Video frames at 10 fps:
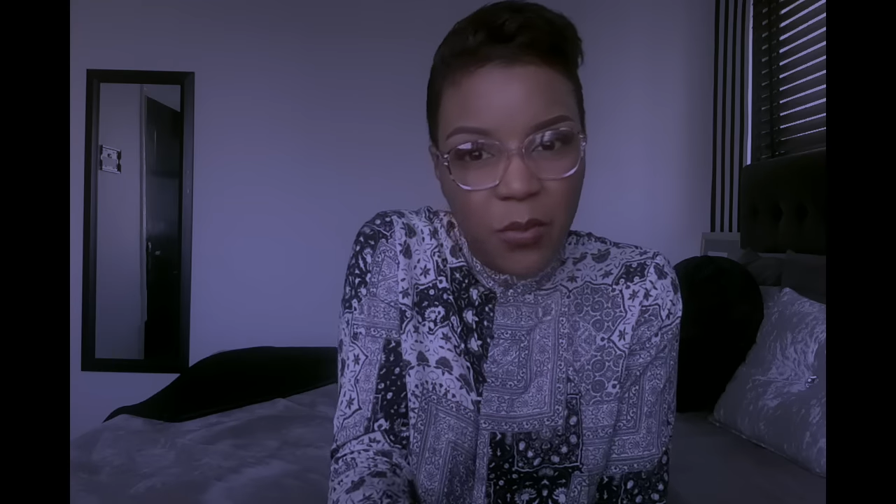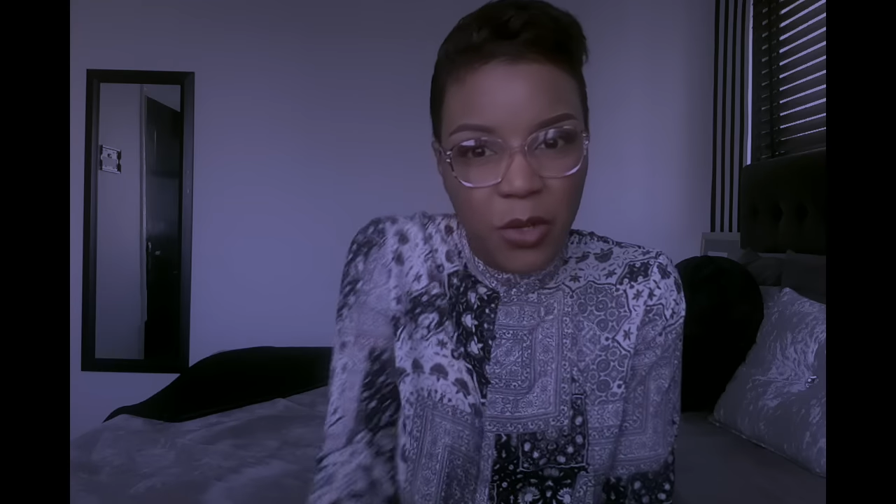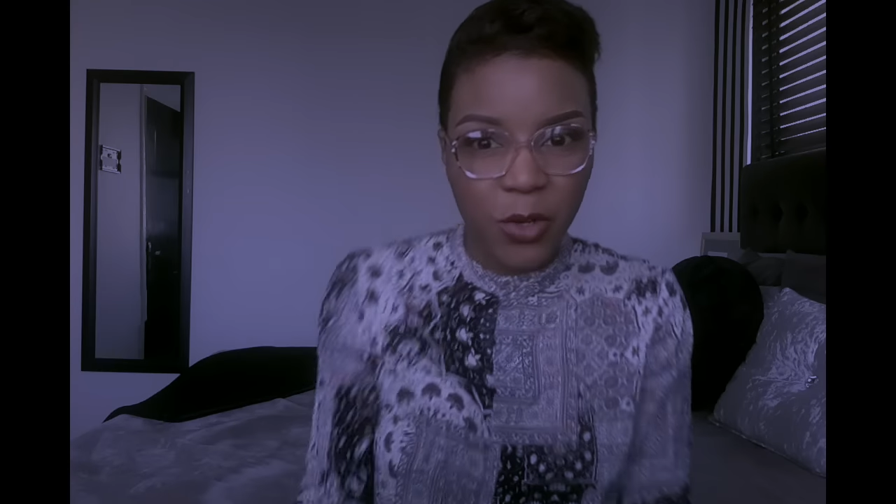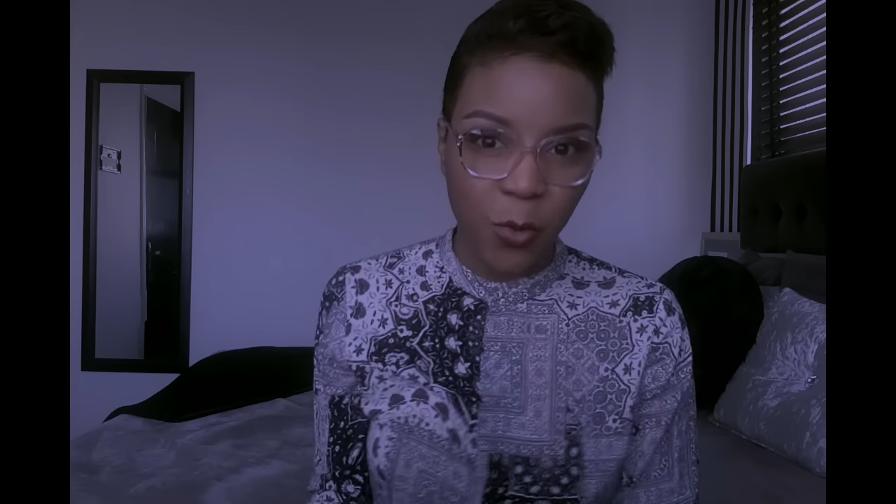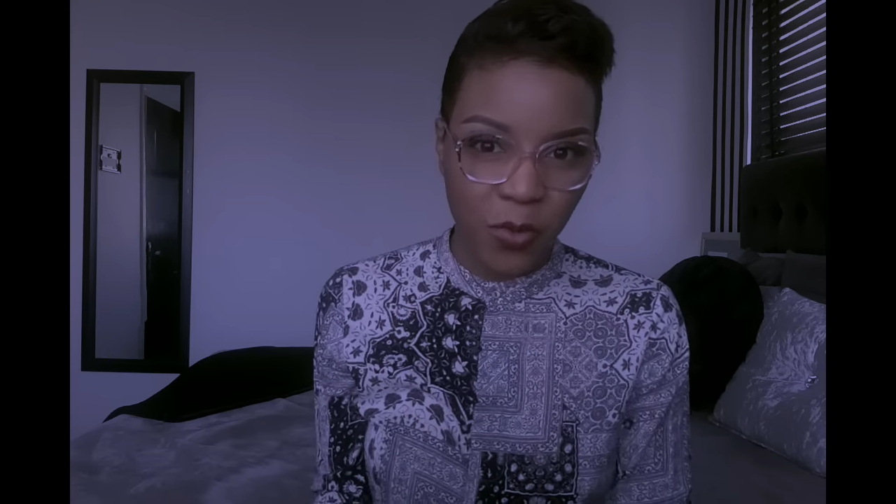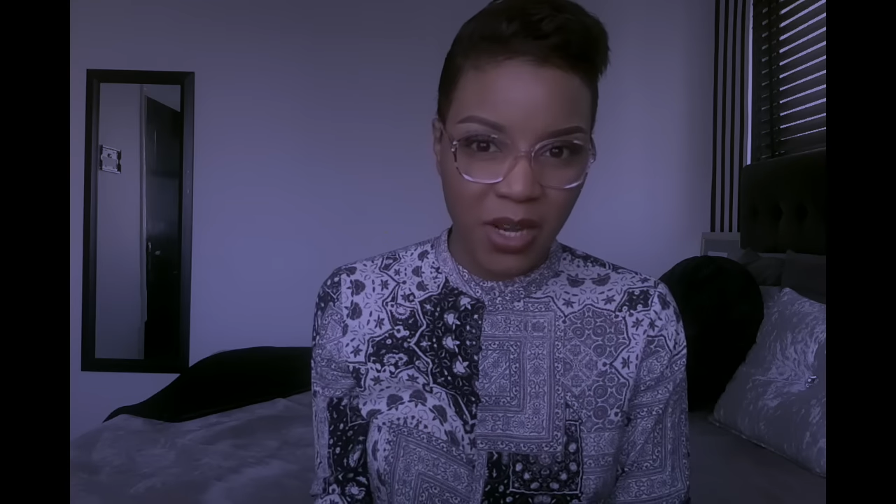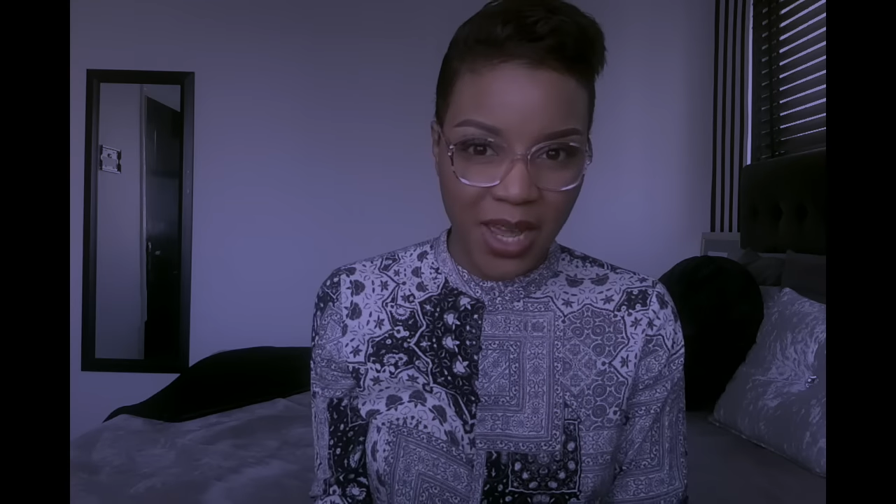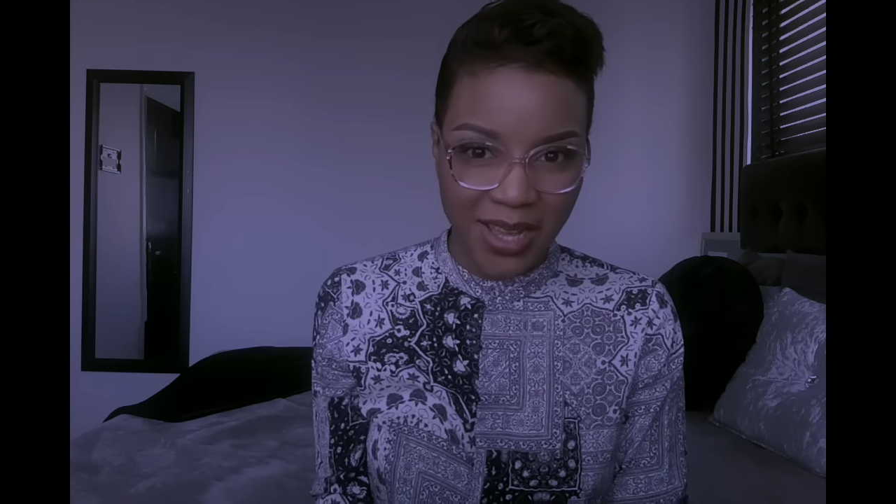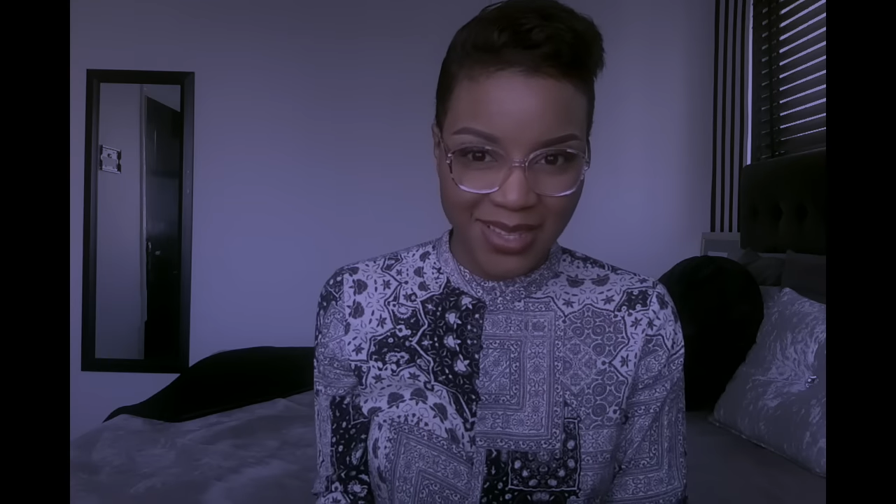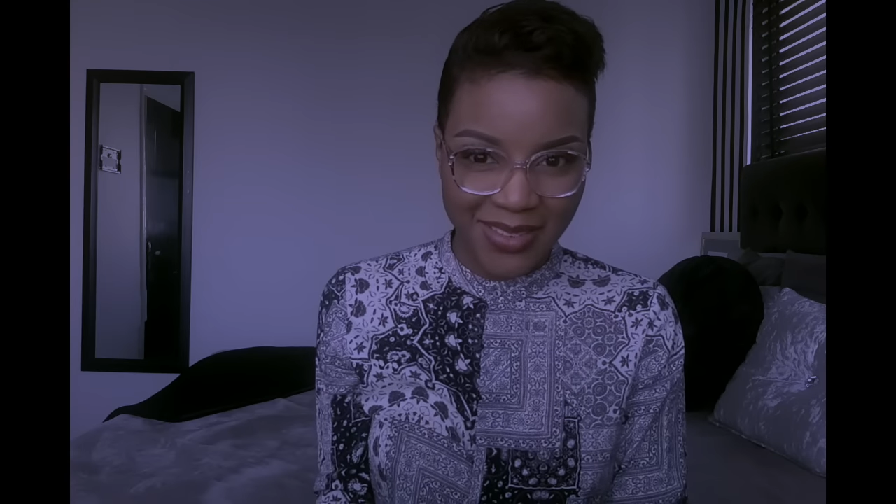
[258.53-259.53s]
but not all the
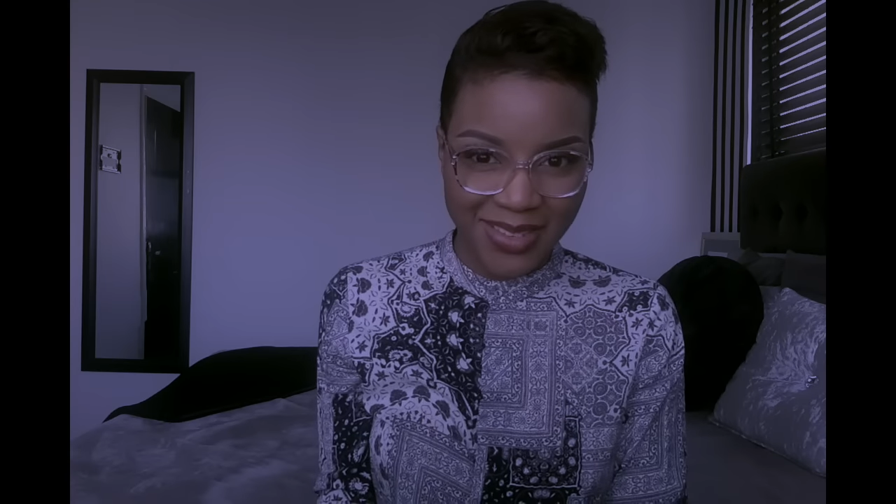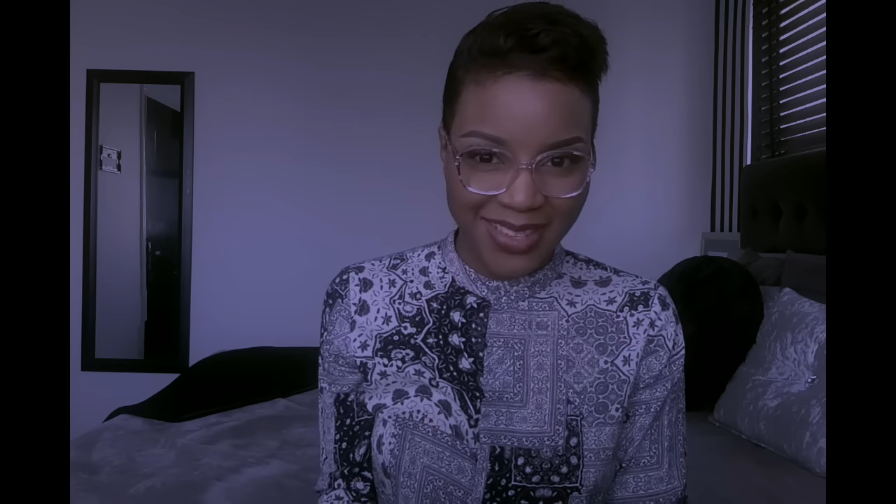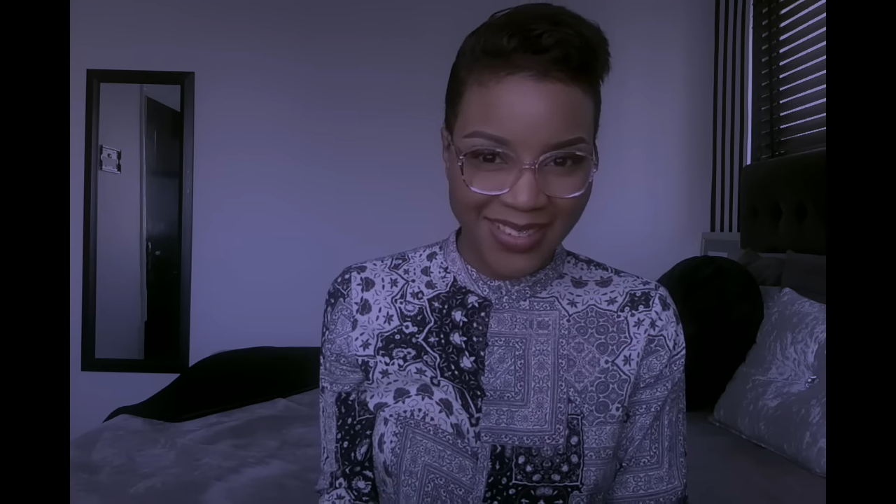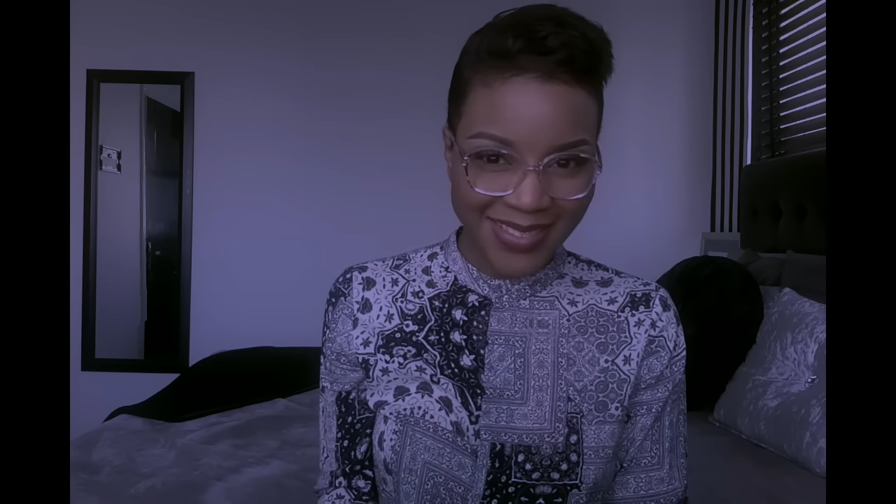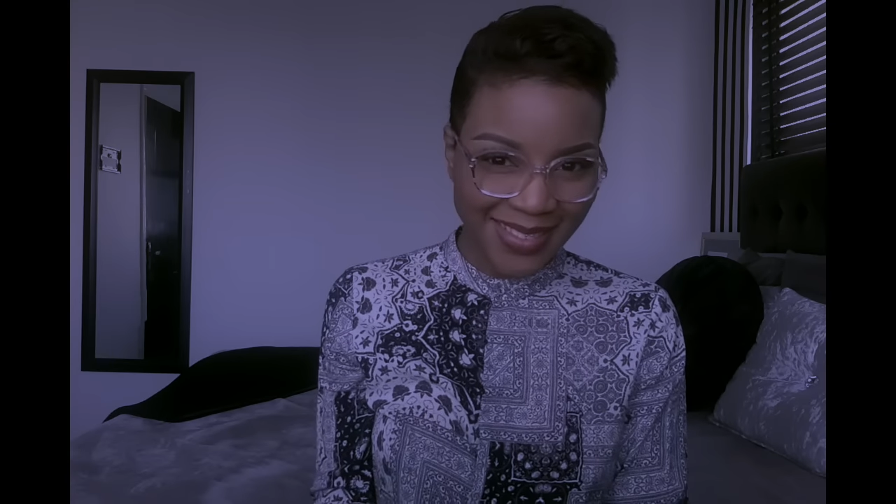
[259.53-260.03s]
negative stuff.